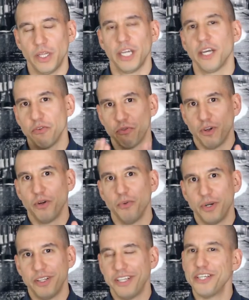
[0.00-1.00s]
when they get in front of
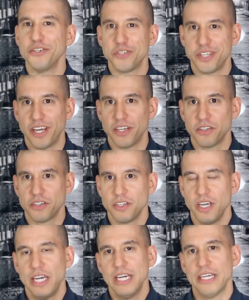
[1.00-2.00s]
one of these
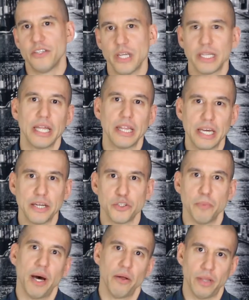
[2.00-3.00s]
things is that they think
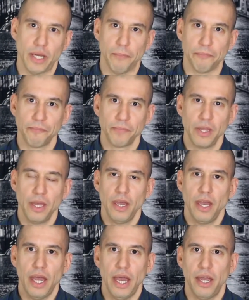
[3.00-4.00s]
it's about them.
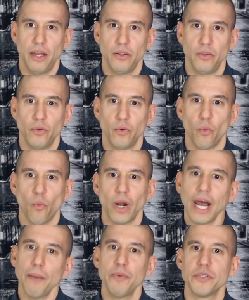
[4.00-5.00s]
And
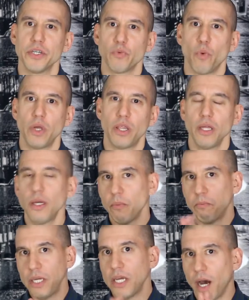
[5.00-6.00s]
what happens is when we
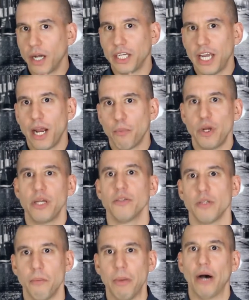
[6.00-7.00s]
think being on camera
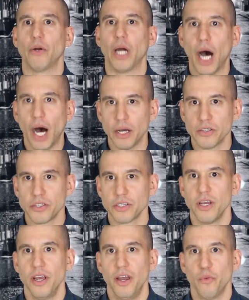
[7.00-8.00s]
is about
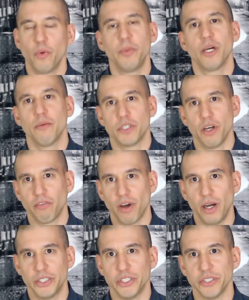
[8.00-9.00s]
us, we become
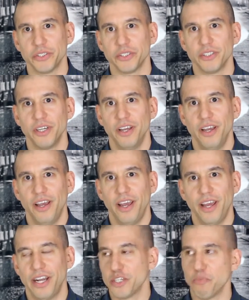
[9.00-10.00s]
self-conscious.
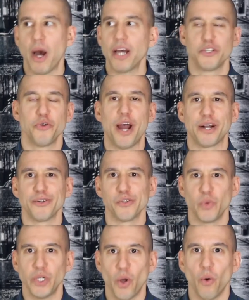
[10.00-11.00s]
And as Meisner
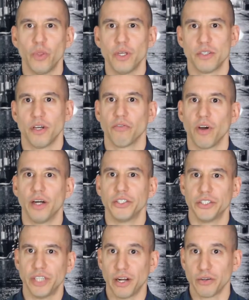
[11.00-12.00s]
actors, we know that
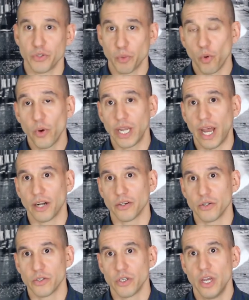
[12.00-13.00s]
self-conscious actors are boring
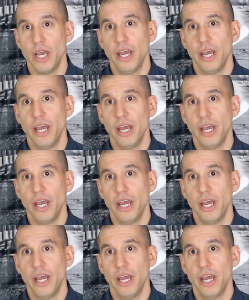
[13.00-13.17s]
actors.